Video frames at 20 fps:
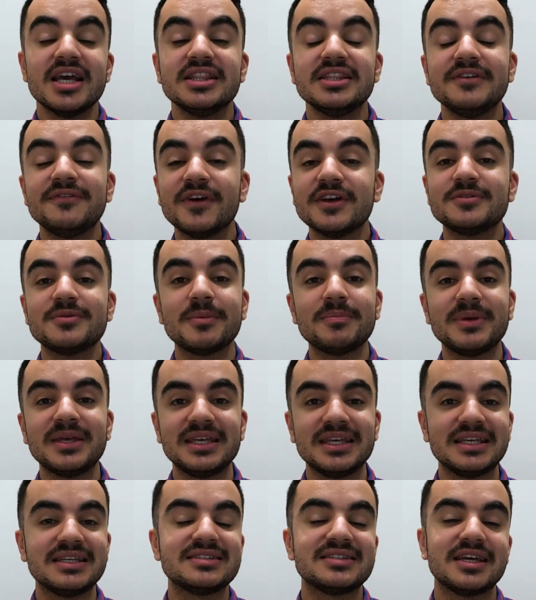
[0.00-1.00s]
The first one
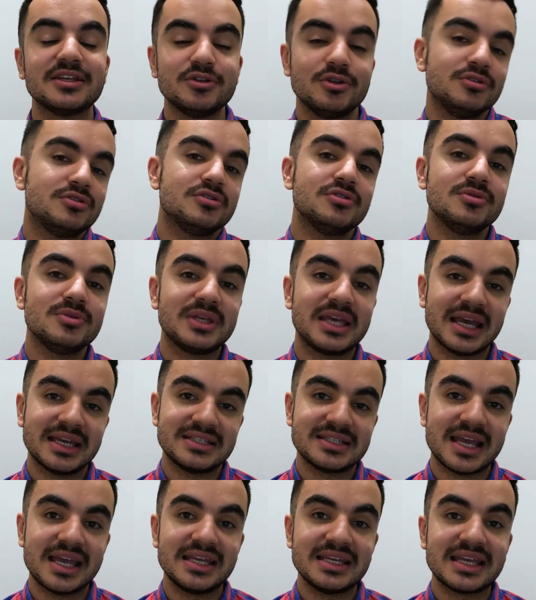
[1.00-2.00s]
being is that you do
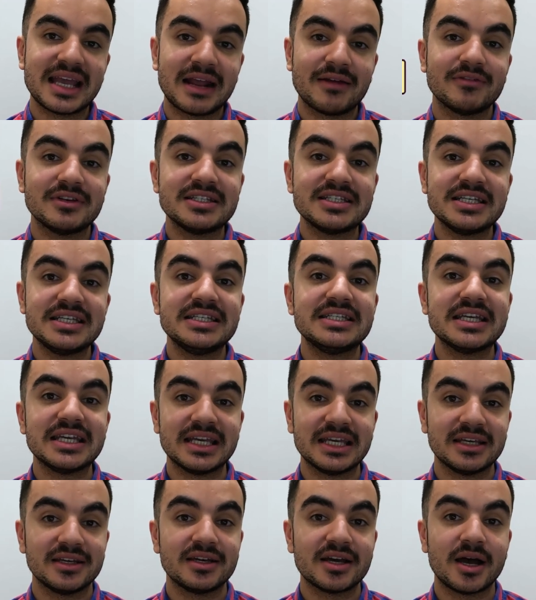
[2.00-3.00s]
get a guaranteed
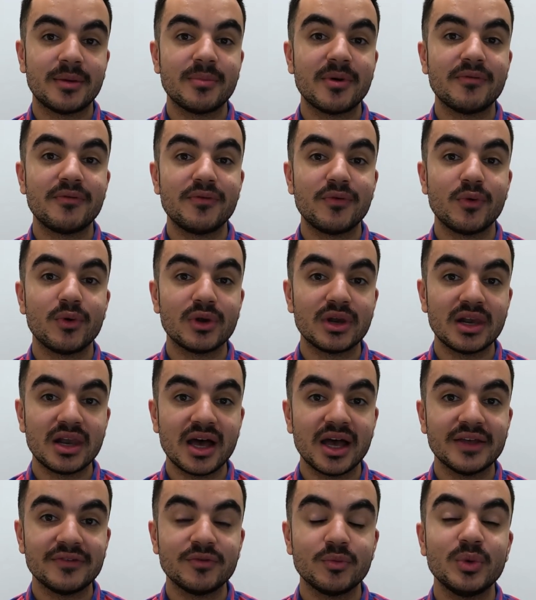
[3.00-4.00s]
income for
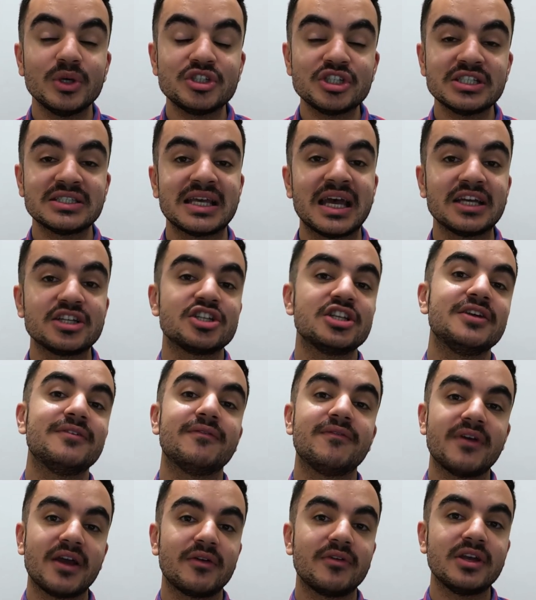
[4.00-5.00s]
life, which is actually
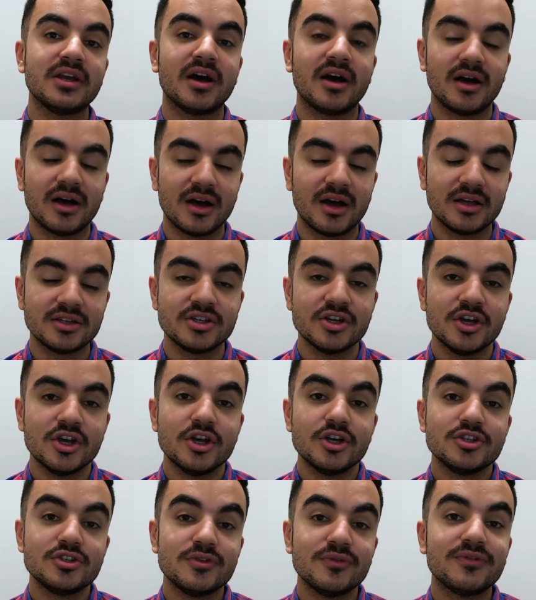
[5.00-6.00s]
very hard
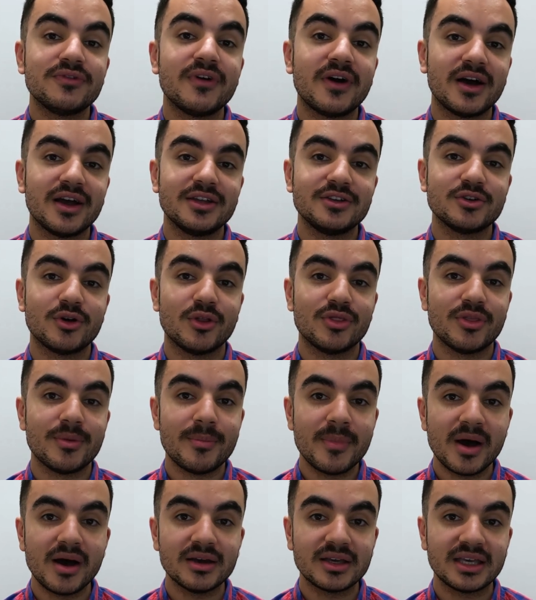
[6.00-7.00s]
to find on the
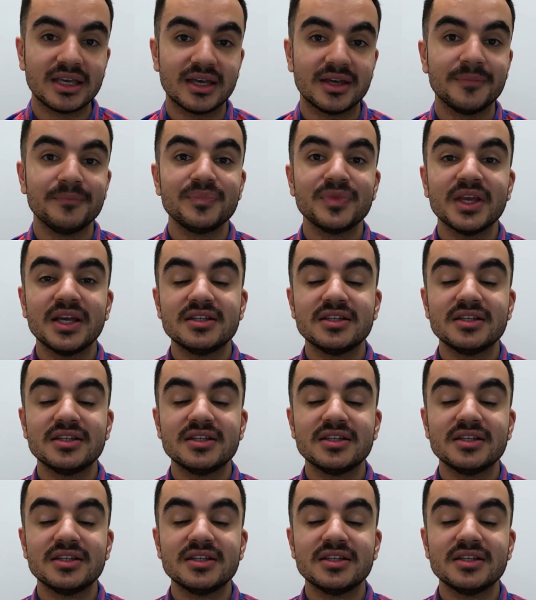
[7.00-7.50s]
market.